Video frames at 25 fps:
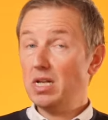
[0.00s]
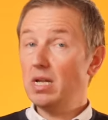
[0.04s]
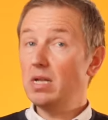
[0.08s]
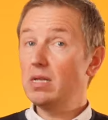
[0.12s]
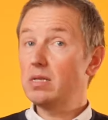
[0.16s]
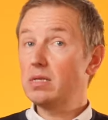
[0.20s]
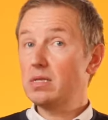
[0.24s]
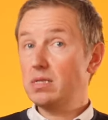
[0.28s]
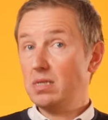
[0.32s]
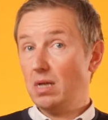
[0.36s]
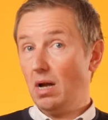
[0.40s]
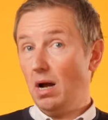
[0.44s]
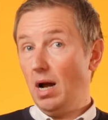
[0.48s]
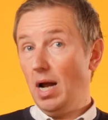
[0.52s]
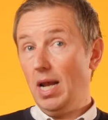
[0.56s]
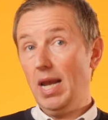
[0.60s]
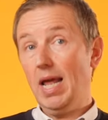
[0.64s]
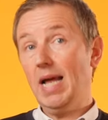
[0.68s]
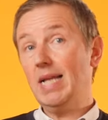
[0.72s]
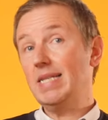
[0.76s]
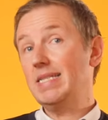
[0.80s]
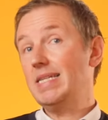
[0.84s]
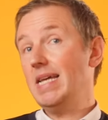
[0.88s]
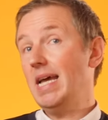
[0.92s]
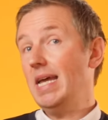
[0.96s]
style
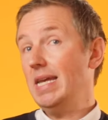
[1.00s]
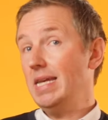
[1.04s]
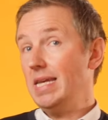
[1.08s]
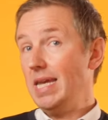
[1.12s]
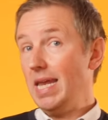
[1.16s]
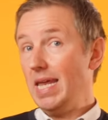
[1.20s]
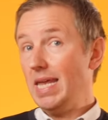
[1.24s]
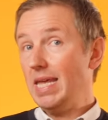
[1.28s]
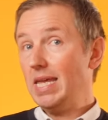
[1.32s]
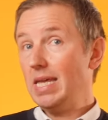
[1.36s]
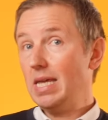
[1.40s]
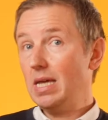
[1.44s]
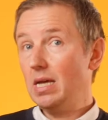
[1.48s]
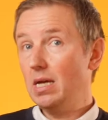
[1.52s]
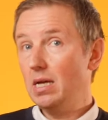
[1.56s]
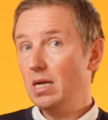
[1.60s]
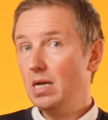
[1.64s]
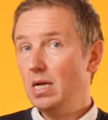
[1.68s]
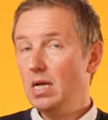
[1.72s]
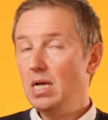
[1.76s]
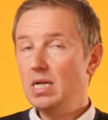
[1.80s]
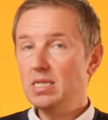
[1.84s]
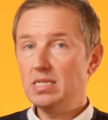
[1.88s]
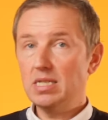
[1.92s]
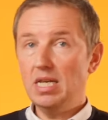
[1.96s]
and technique
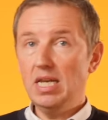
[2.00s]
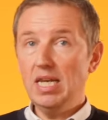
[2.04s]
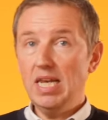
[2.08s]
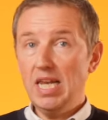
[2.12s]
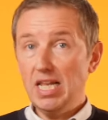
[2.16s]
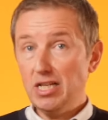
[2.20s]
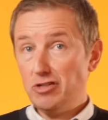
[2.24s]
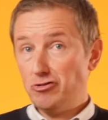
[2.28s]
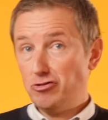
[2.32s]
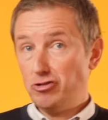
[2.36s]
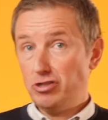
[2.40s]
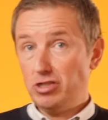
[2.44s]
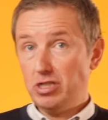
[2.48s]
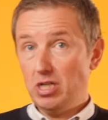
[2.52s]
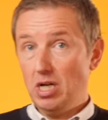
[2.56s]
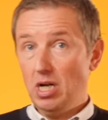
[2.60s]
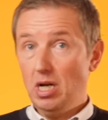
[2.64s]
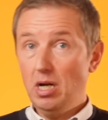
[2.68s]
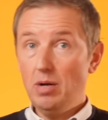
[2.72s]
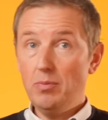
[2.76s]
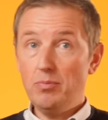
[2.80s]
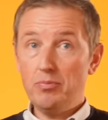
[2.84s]
to literature,